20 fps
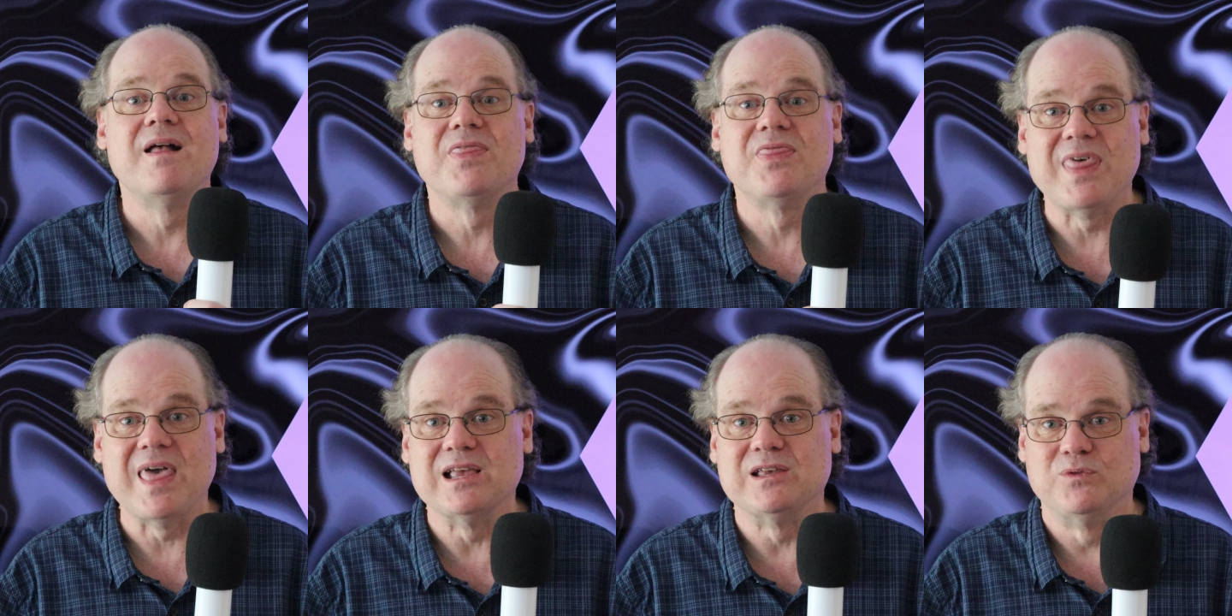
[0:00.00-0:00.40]

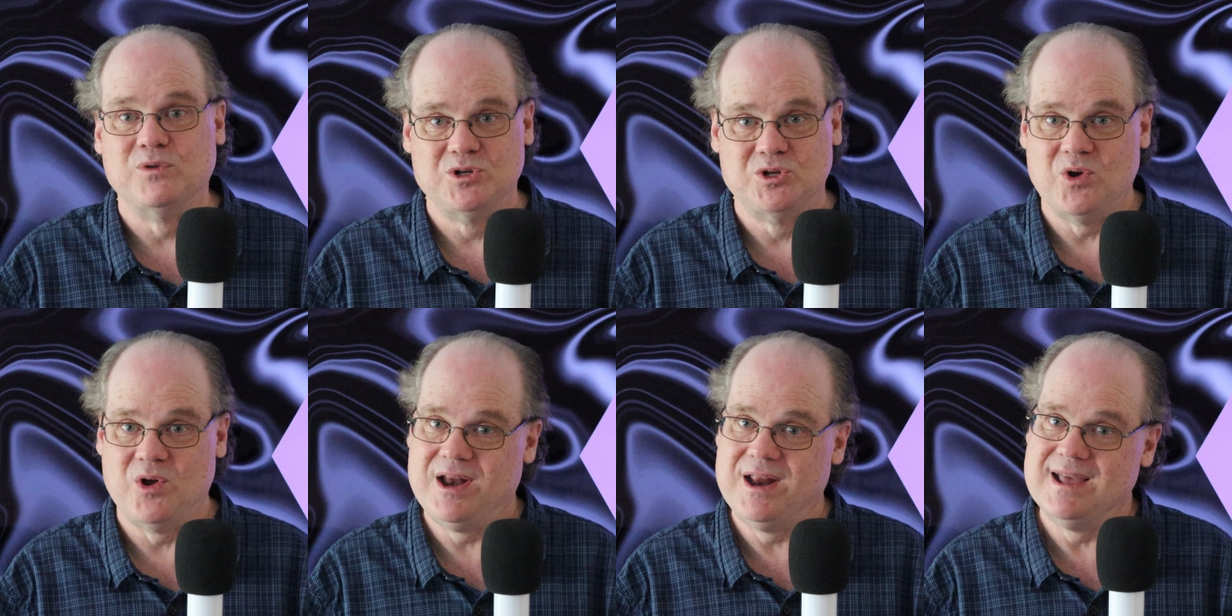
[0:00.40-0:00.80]
thanks for
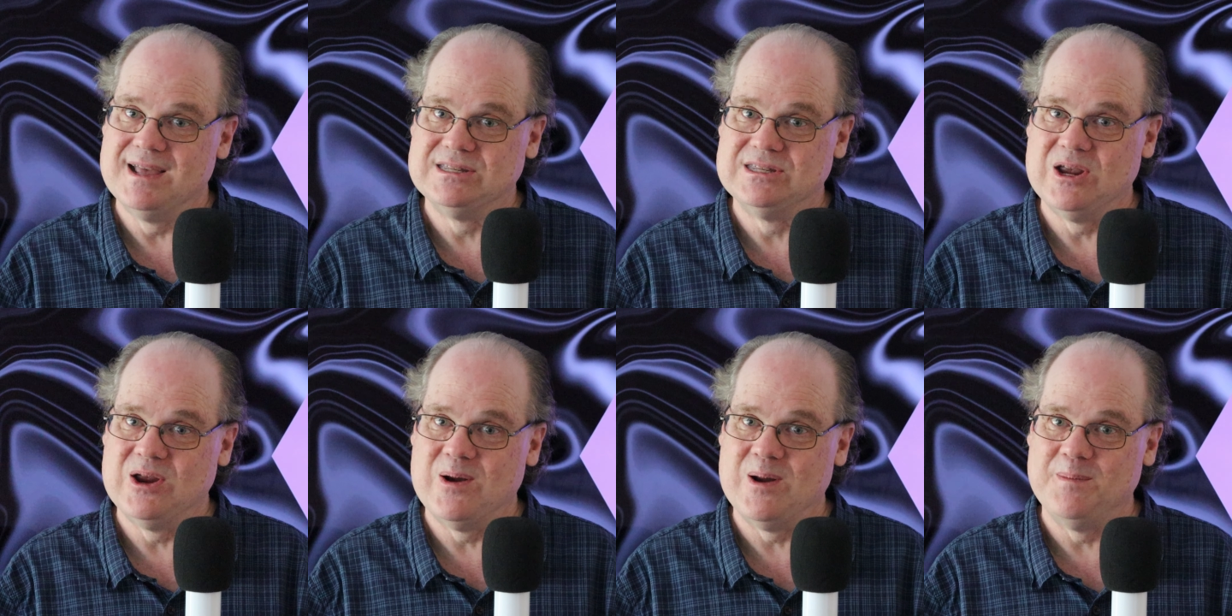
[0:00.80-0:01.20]
joining
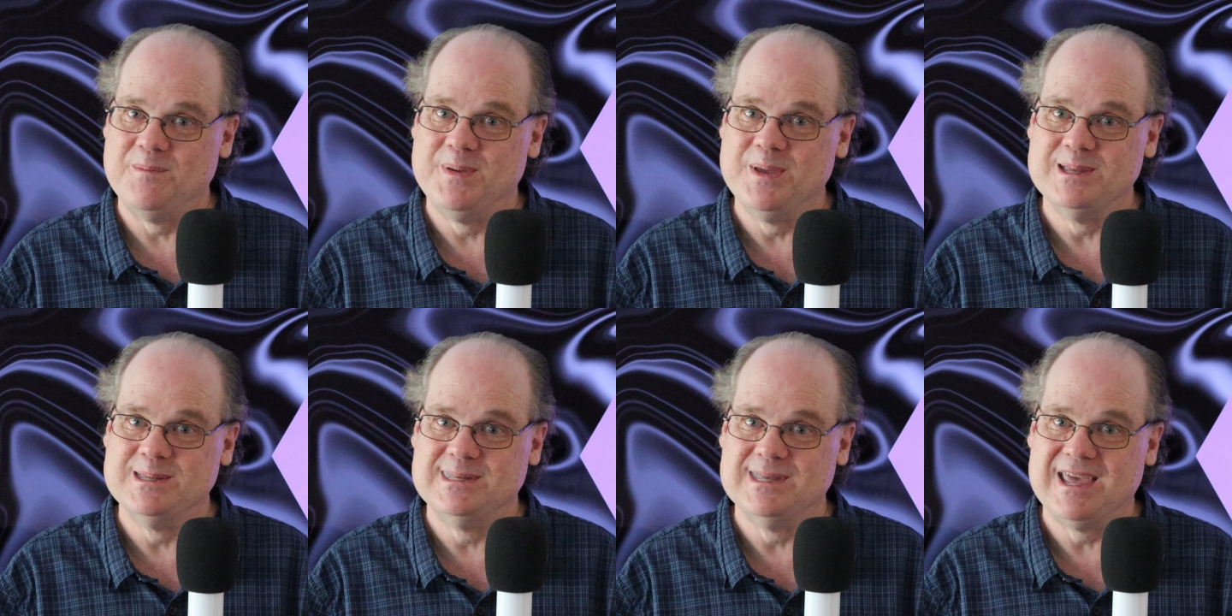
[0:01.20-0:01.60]
us here on
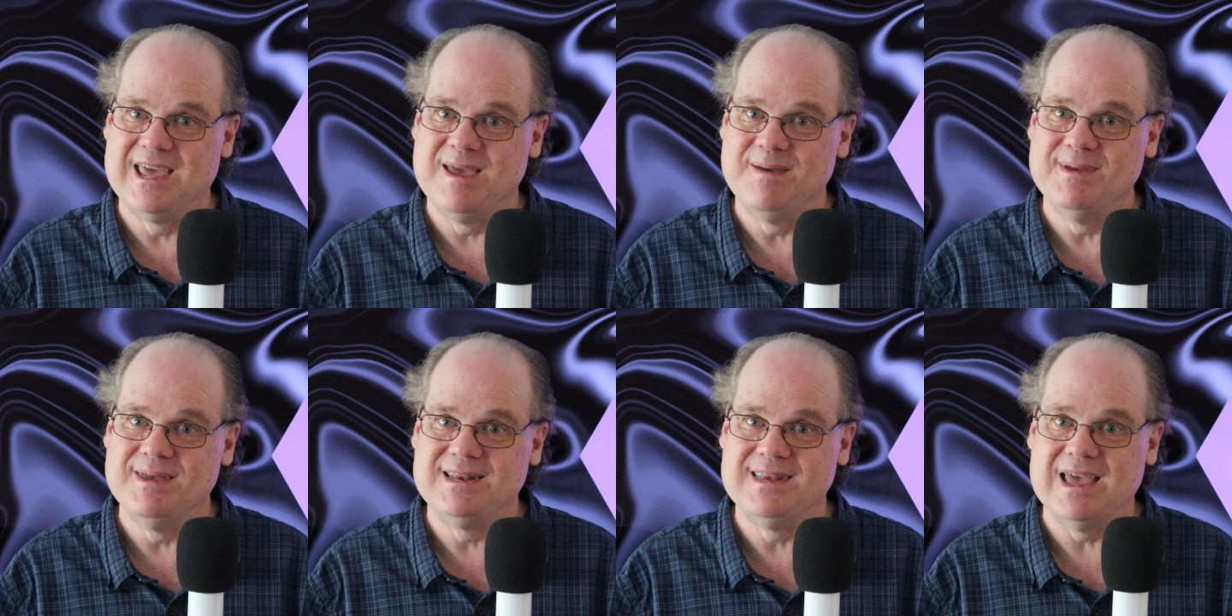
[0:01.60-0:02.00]
PC
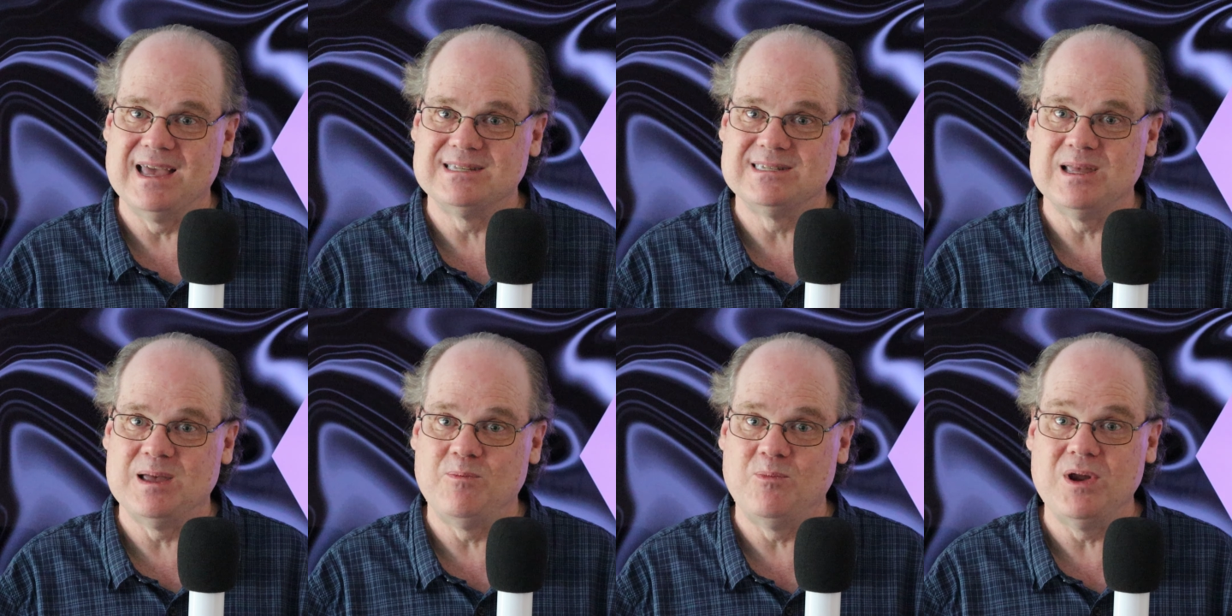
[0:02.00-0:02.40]
Gaming
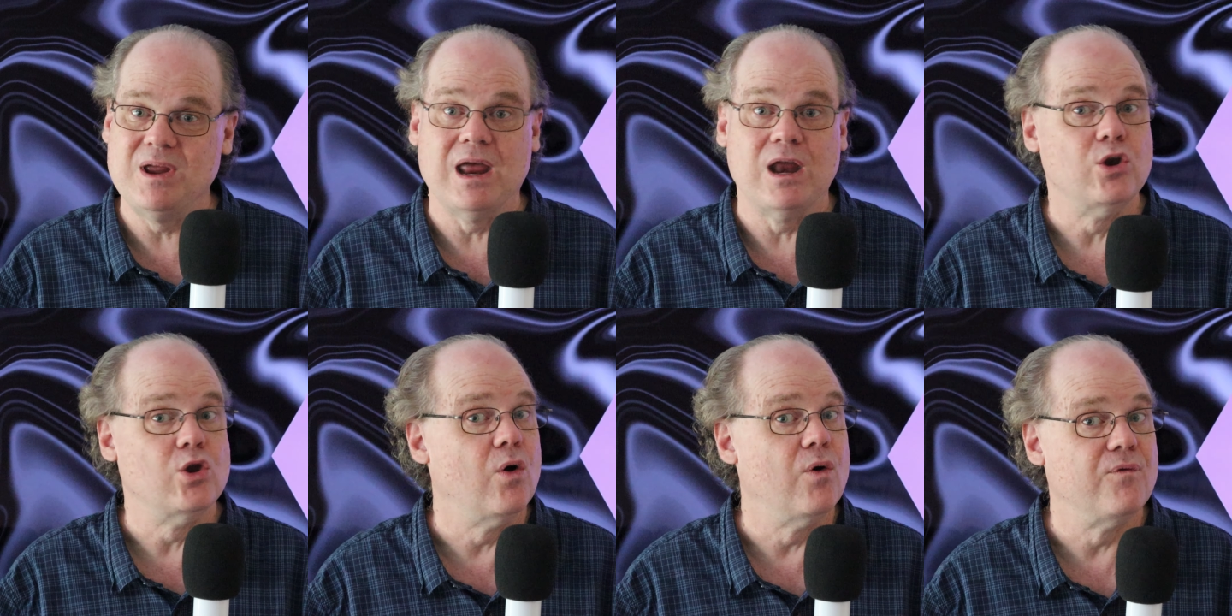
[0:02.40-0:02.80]
Tech
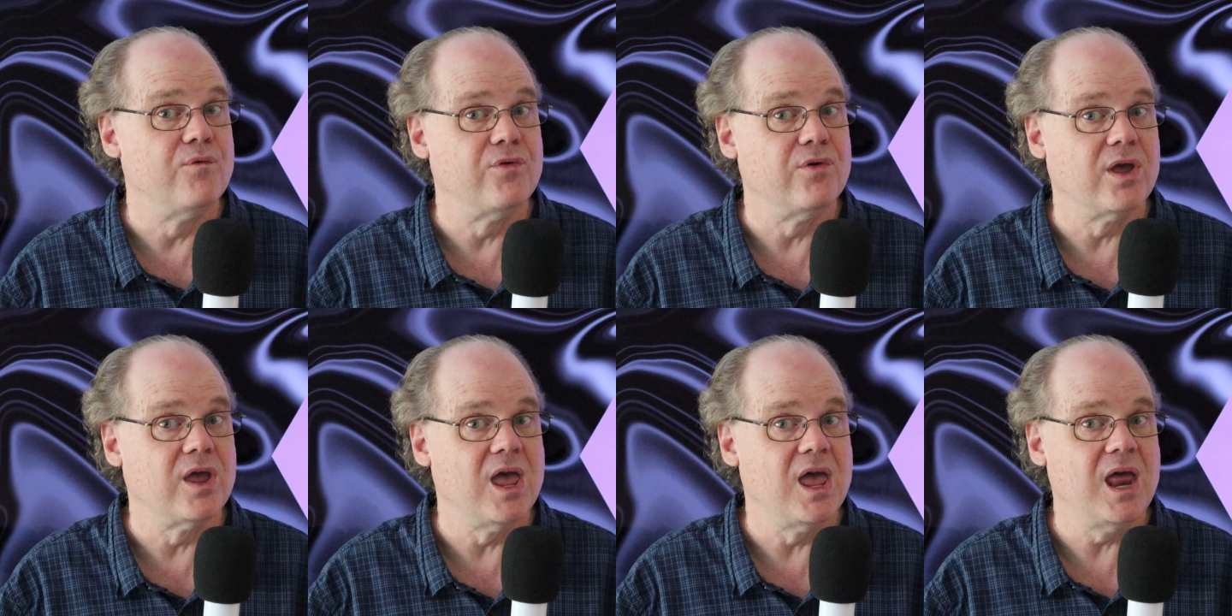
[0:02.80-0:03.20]
Summary, and don't
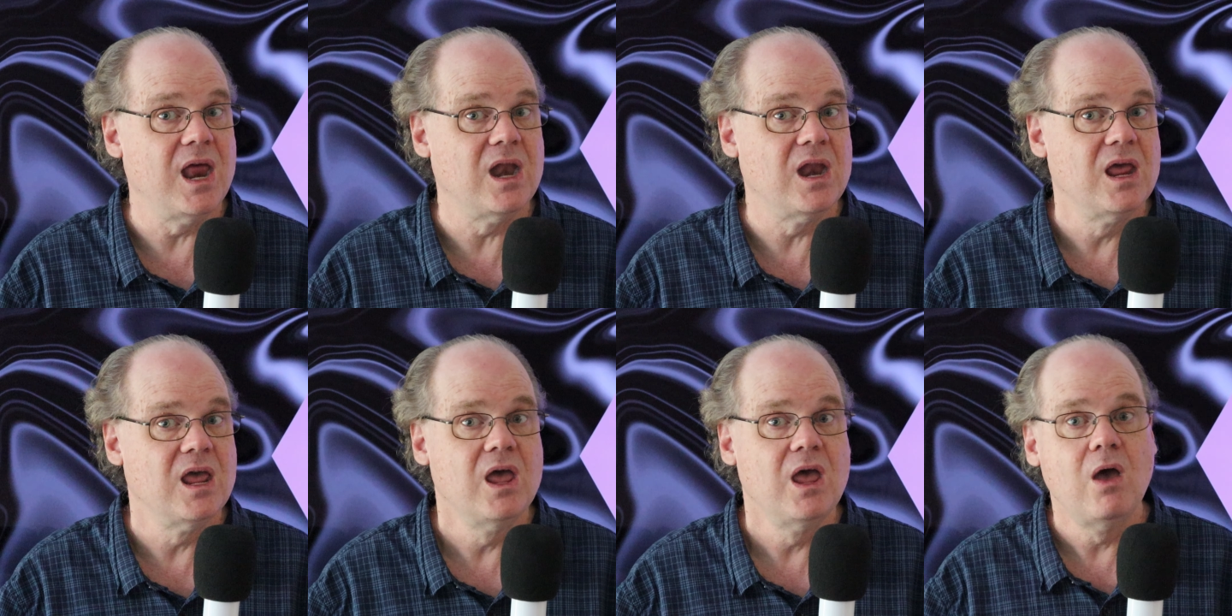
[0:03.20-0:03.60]

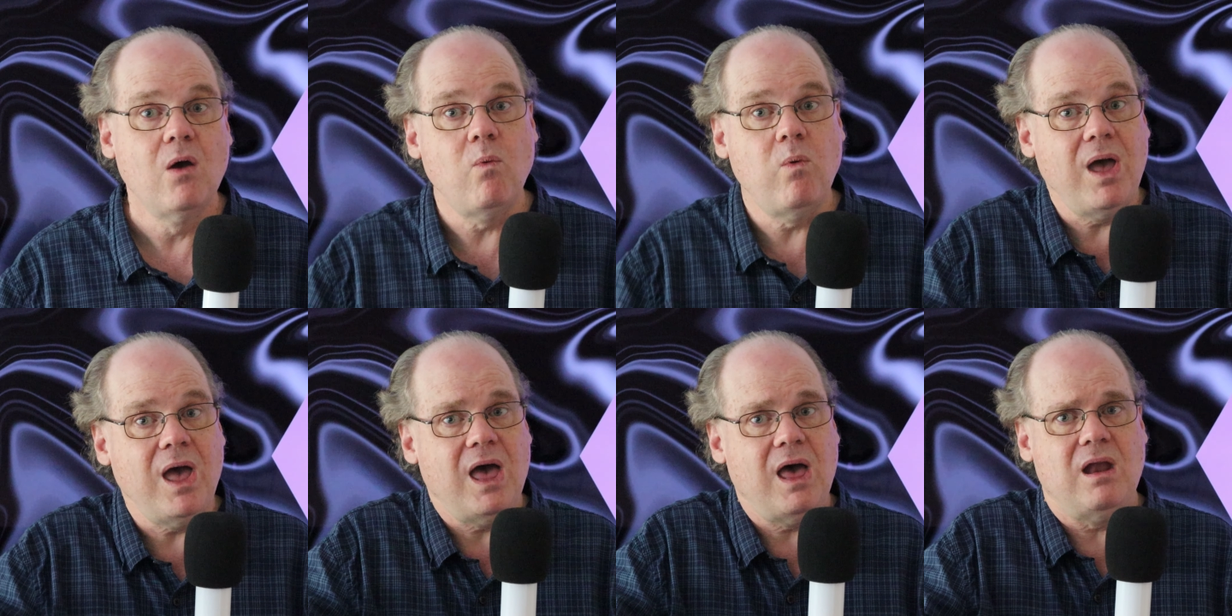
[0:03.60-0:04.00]
forget,
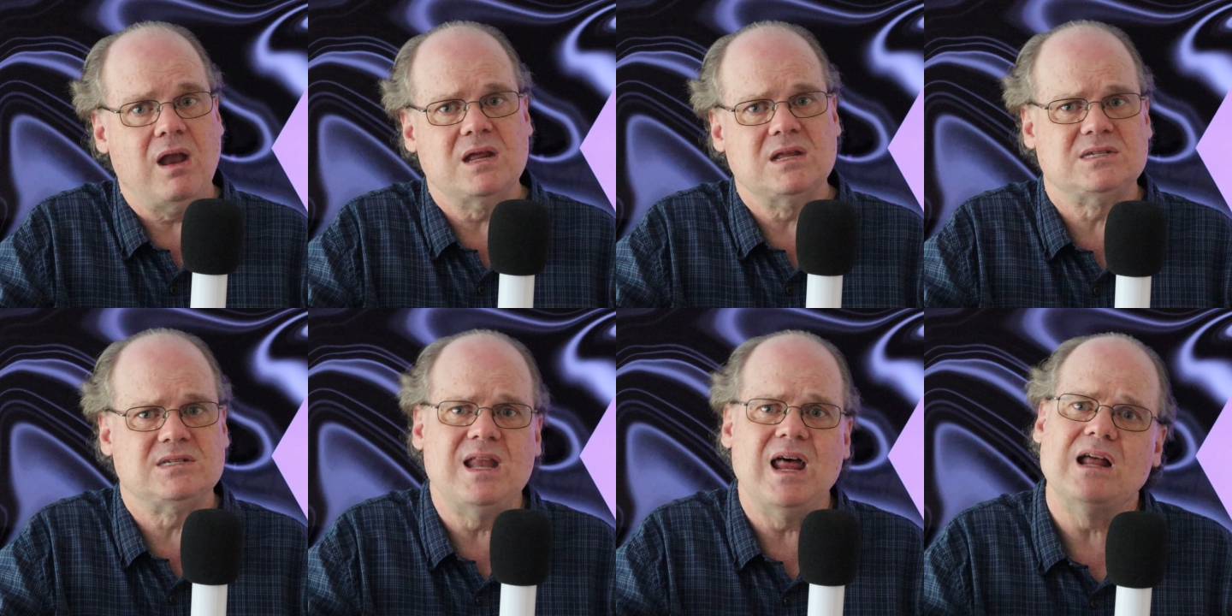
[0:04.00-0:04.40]

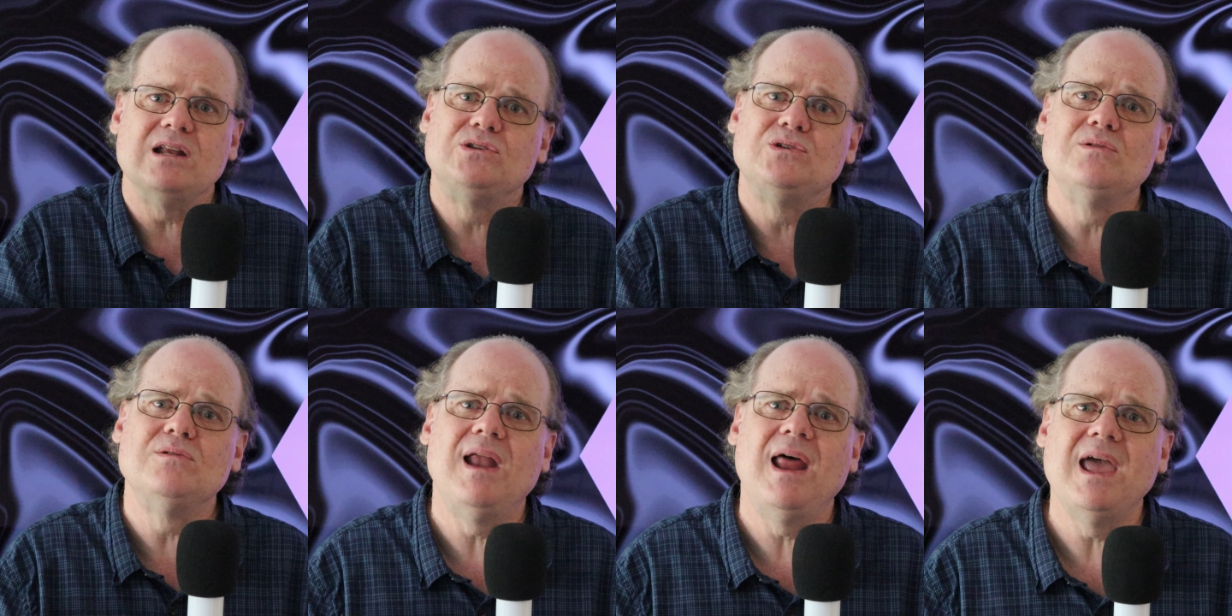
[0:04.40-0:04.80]
well, it's
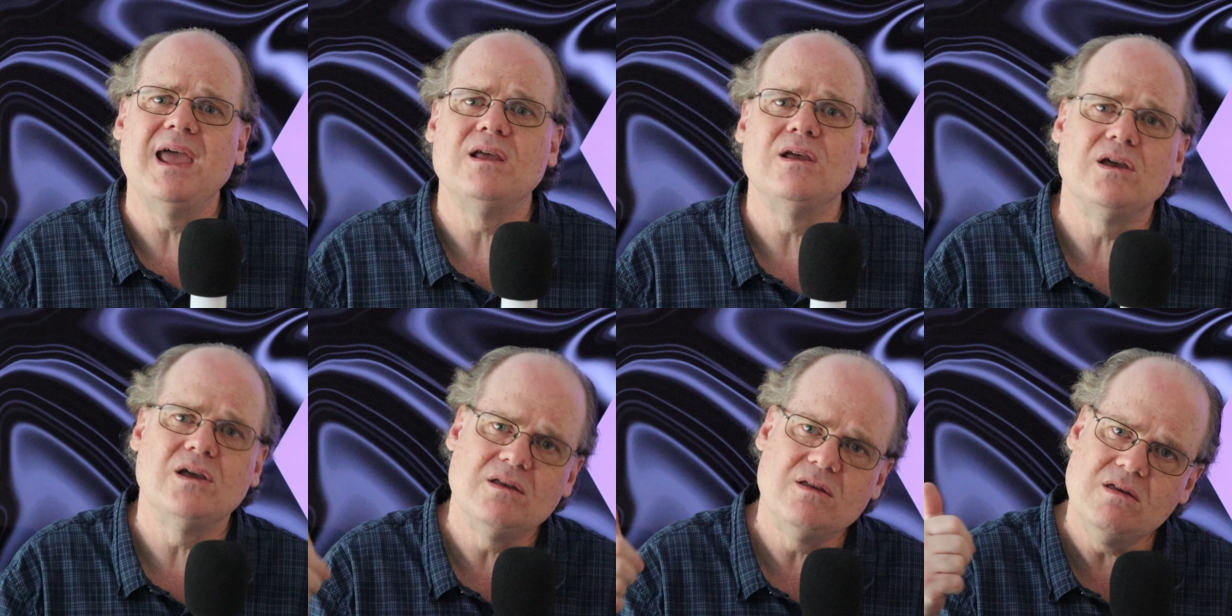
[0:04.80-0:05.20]
not too
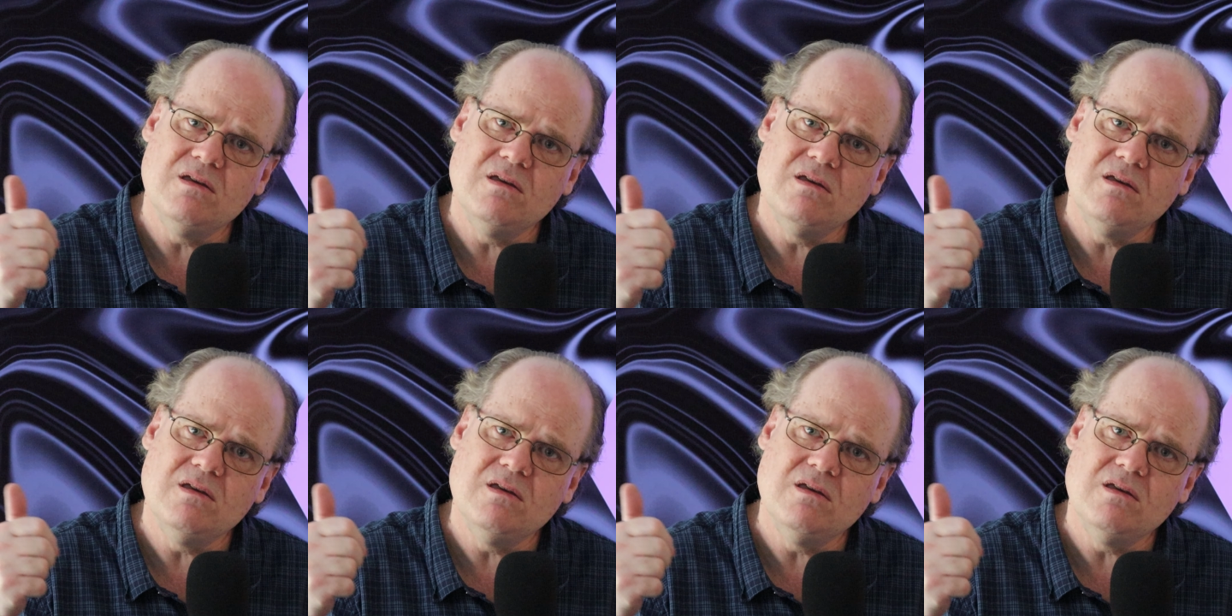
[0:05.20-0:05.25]
late.